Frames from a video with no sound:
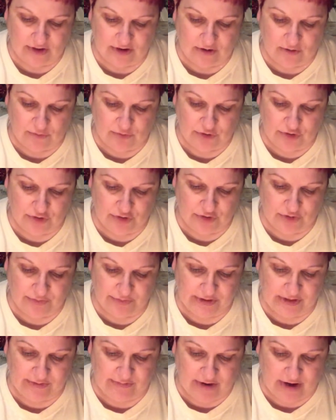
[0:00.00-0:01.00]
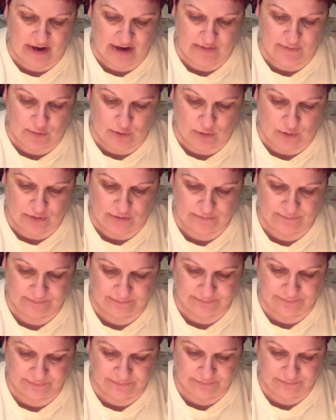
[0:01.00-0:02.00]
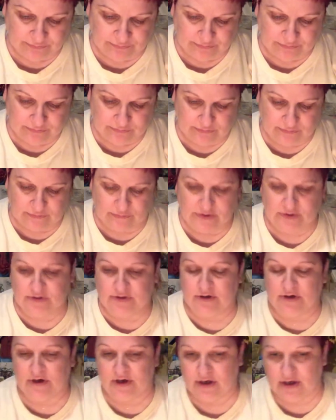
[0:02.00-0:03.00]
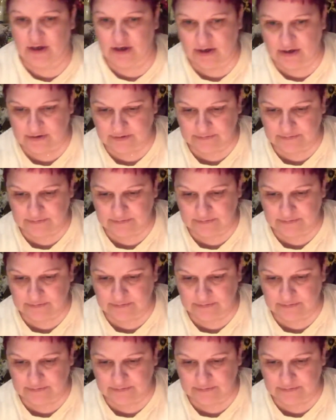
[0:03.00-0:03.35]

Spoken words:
I will be buying more. Okay.